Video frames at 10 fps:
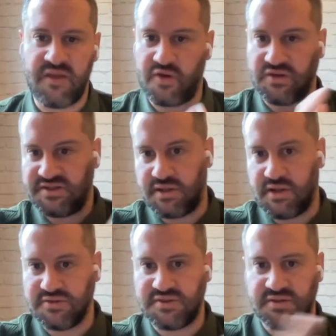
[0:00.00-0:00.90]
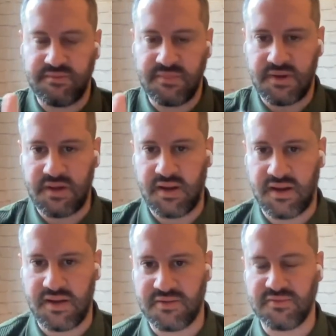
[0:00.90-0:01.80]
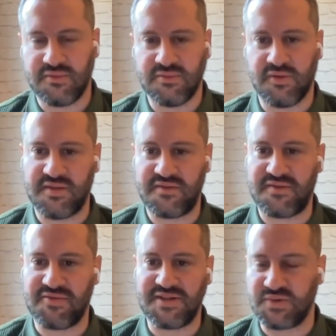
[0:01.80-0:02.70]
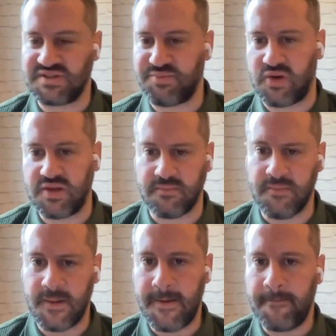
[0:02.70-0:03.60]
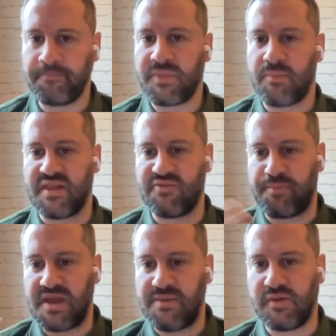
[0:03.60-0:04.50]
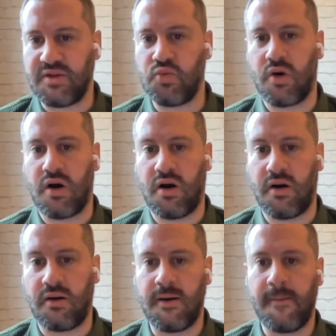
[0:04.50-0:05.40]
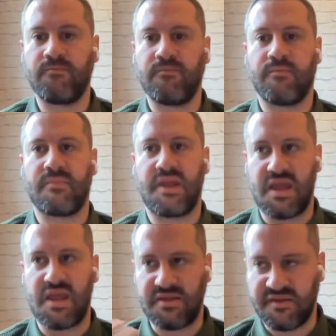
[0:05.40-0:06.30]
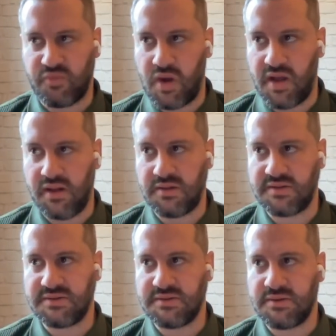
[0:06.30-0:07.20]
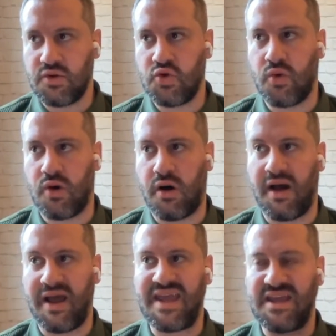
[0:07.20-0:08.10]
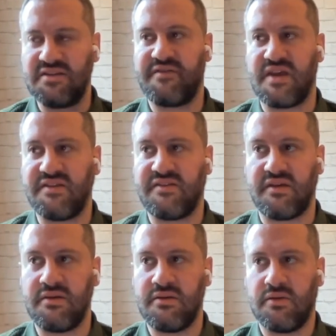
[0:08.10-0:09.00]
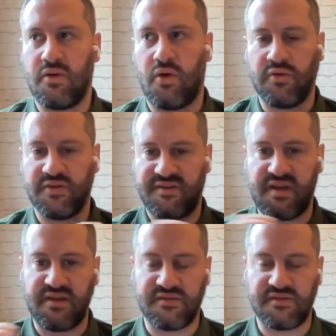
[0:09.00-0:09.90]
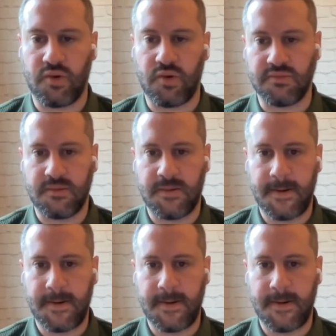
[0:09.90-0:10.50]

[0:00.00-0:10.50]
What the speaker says: if only to close them, not necessarily to exploit them. But there are people who are in this world who are innovating on the status quo.